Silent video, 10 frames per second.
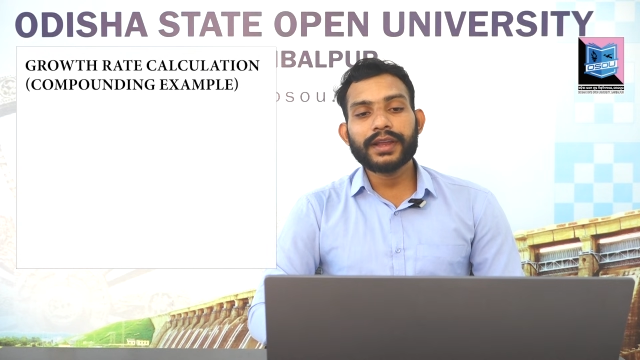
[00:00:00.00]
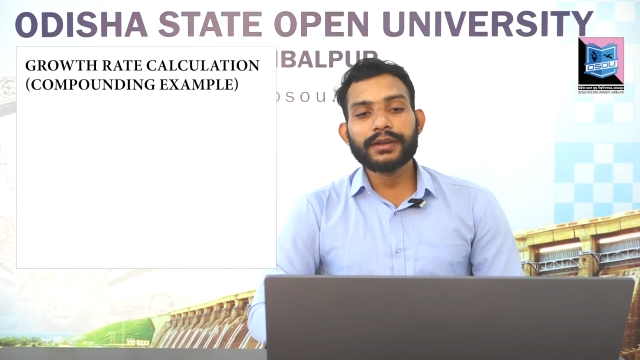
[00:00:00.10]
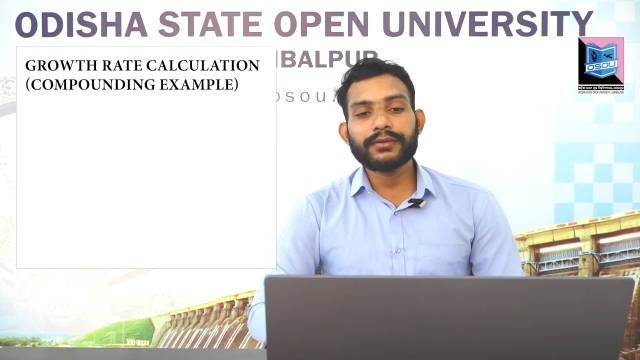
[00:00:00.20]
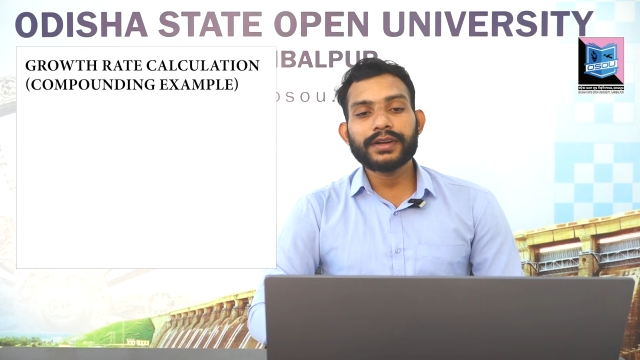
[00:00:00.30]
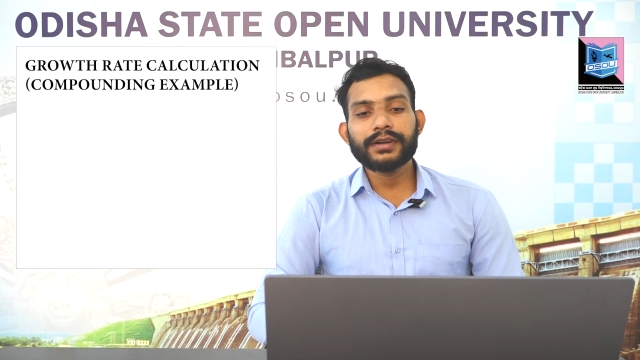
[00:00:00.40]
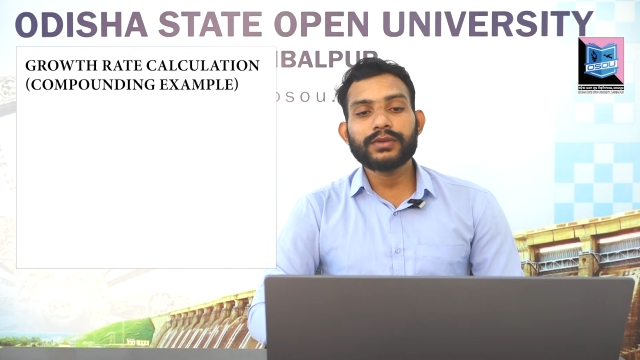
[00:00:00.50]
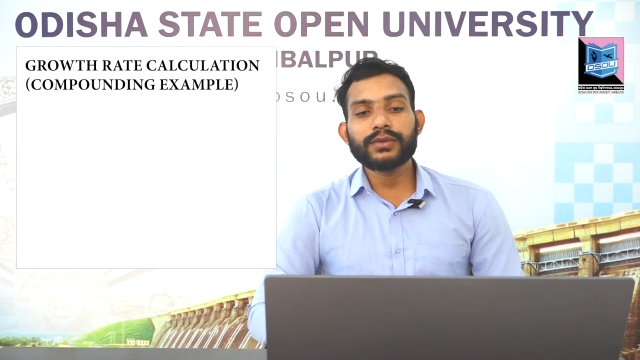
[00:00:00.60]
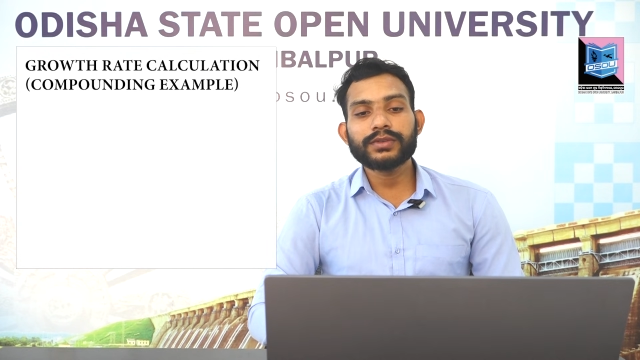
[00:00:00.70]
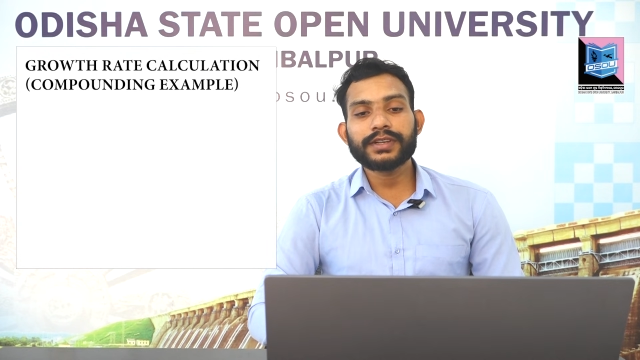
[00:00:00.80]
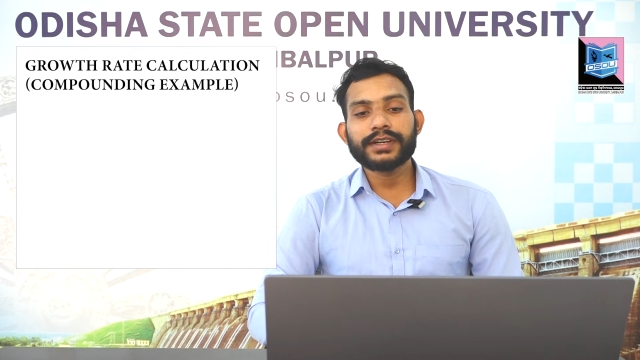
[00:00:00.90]
calculate
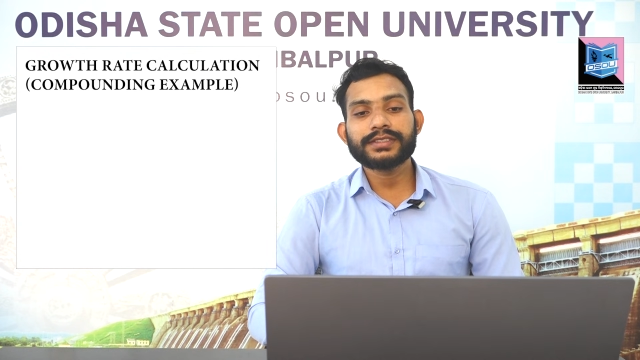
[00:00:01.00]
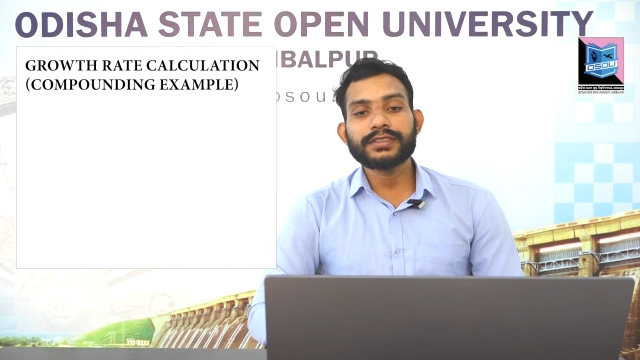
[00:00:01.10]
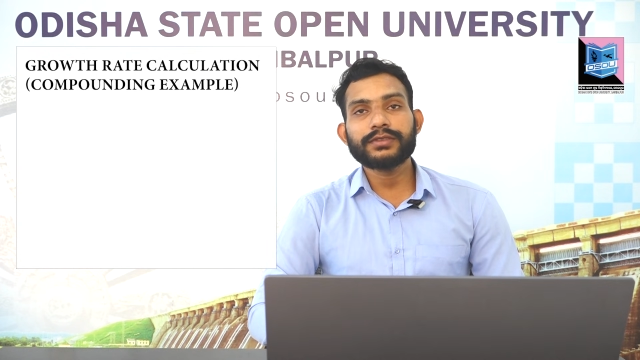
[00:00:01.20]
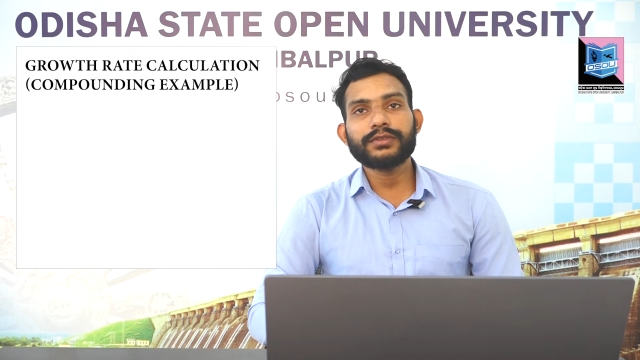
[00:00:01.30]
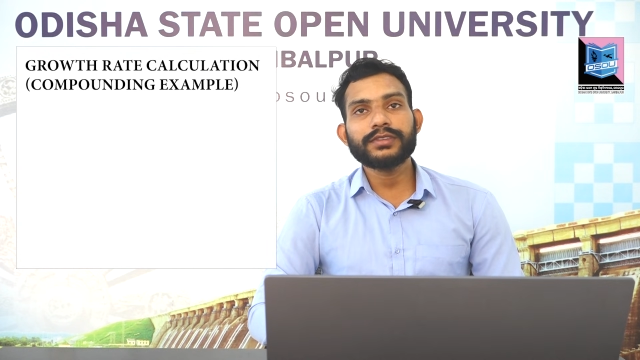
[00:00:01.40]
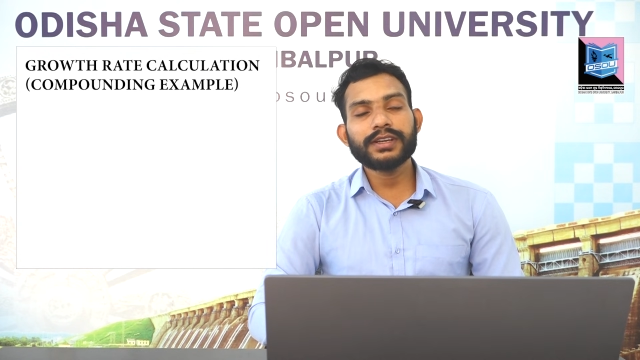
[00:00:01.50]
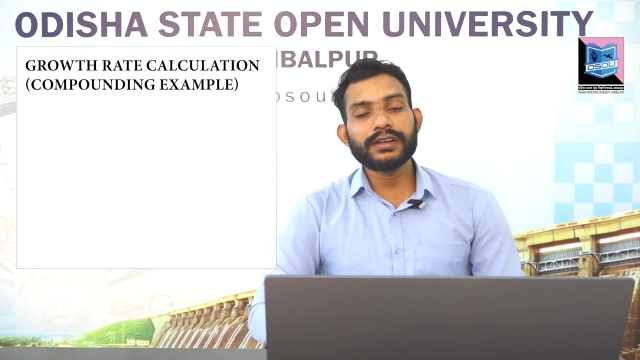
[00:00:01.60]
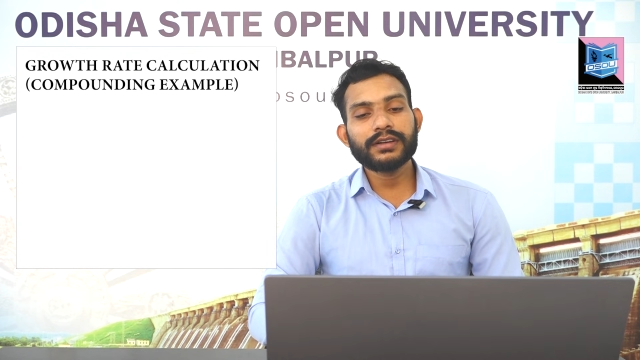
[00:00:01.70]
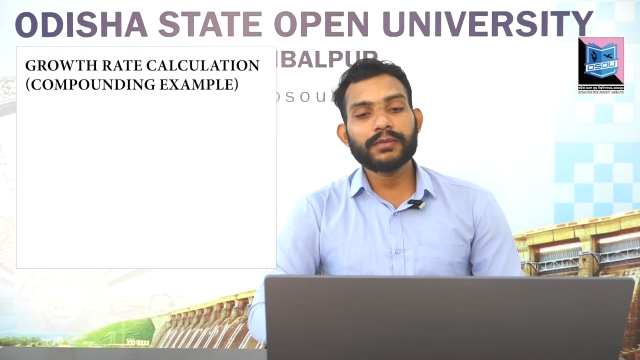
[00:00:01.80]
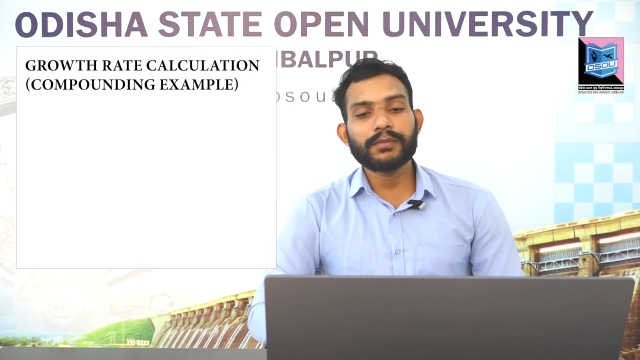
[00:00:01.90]
growth rates
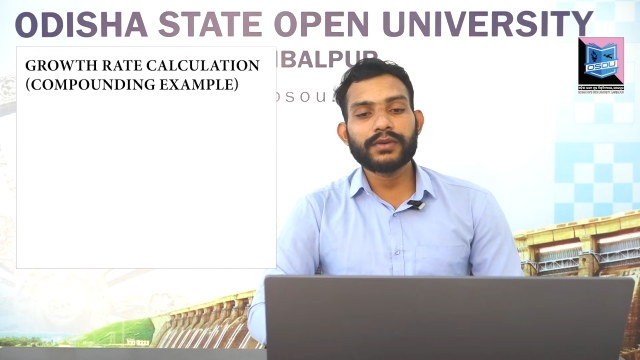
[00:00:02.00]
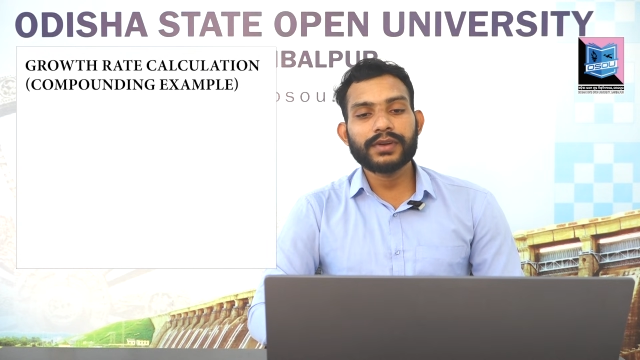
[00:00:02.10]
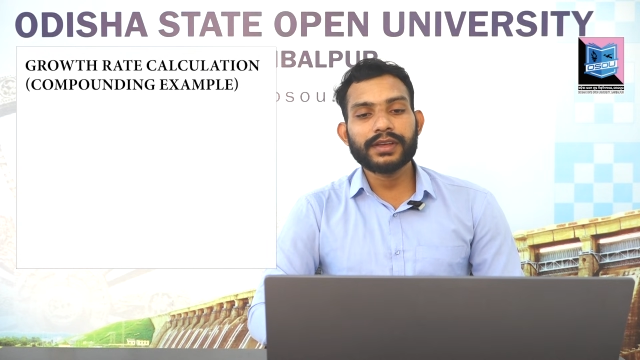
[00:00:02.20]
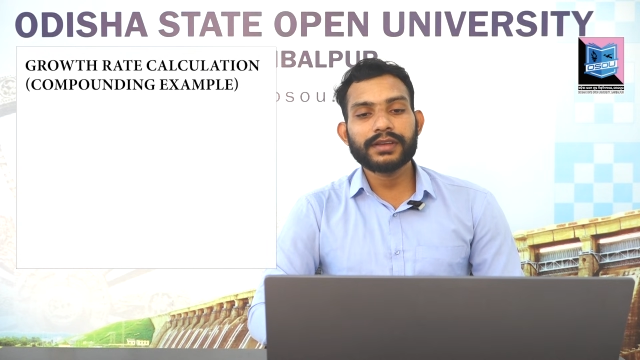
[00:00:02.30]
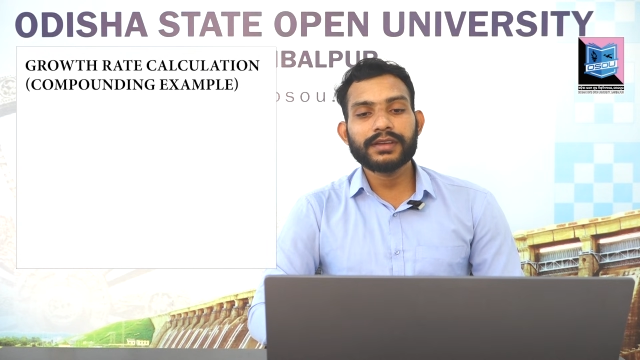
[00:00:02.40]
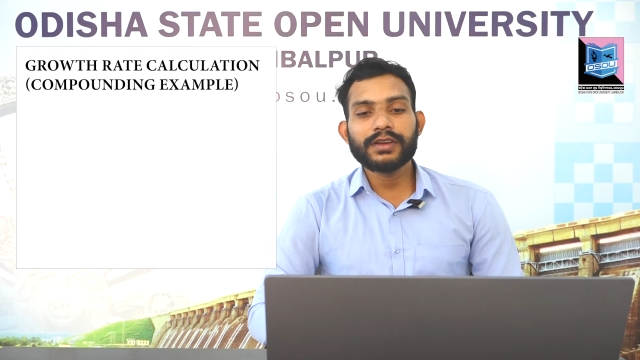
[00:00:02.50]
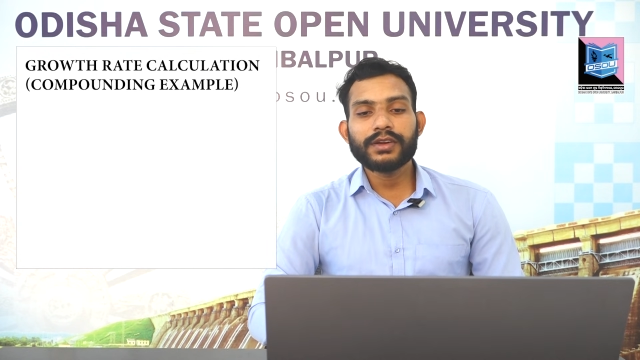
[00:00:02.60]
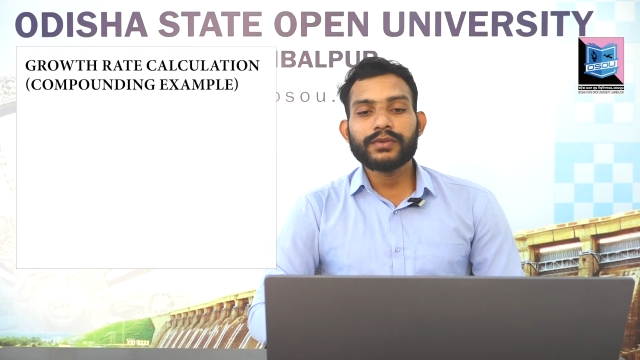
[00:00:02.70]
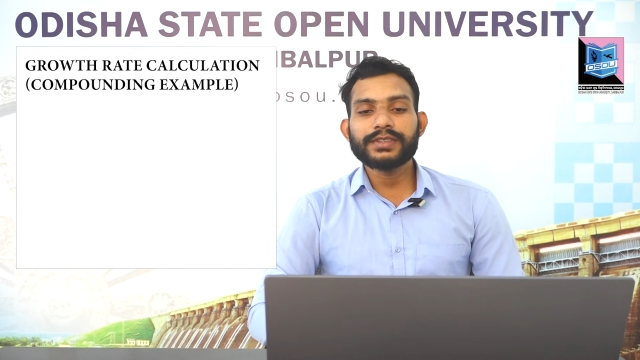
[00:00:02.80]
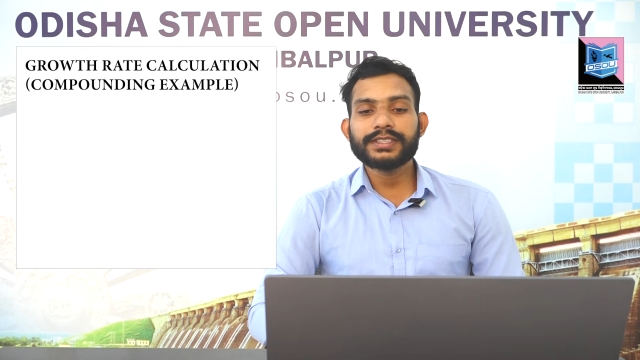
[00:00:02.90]
using compounding,
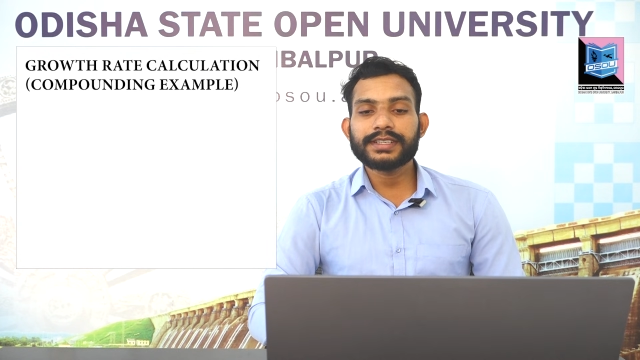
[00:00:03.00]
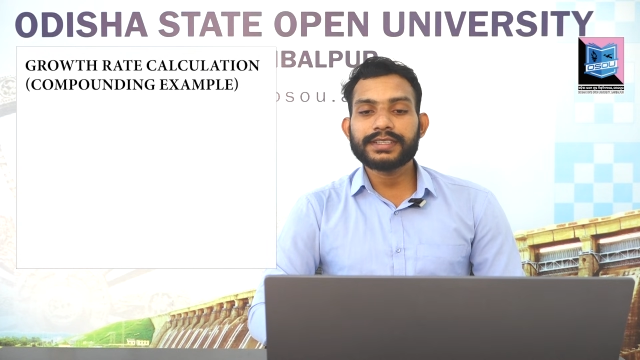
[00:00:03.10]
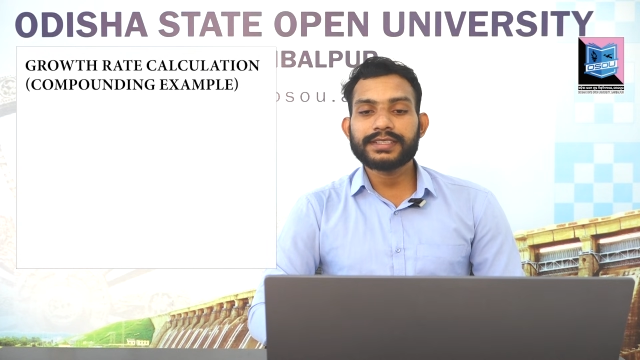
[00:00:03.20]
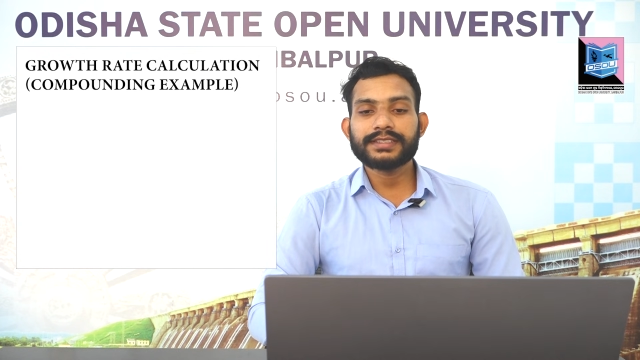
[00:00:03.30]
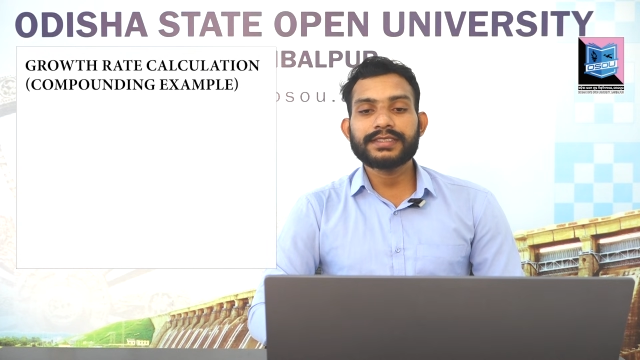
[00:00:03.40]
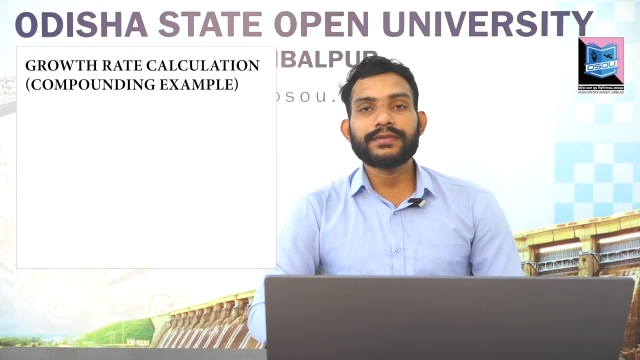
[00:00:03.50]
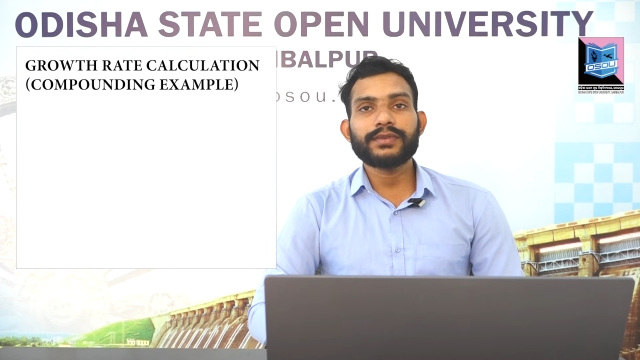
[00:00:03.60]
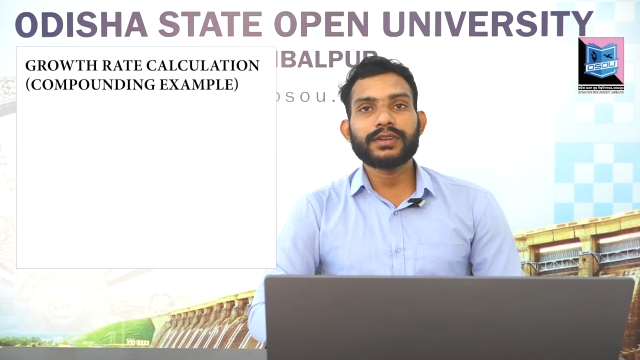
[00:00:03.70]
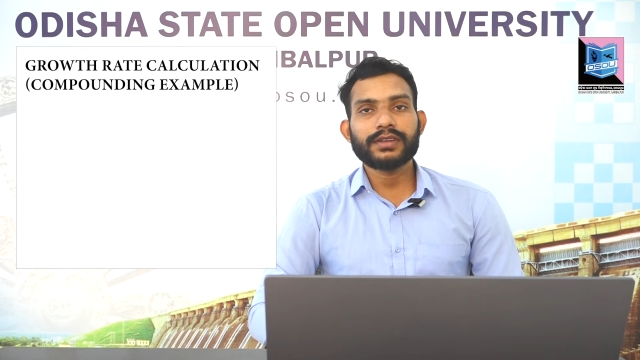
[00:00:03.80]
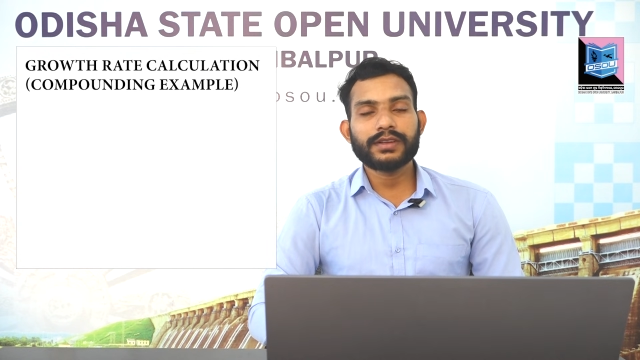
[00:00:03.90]
which is essential
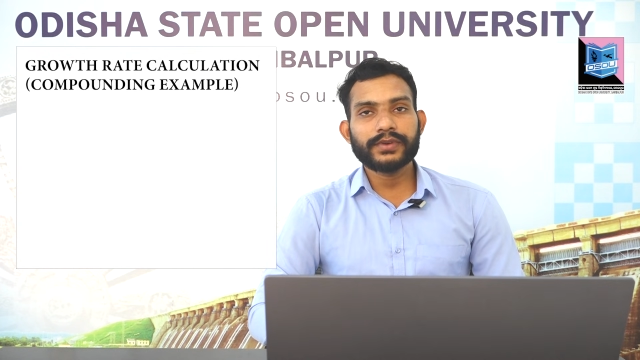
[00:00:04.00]
for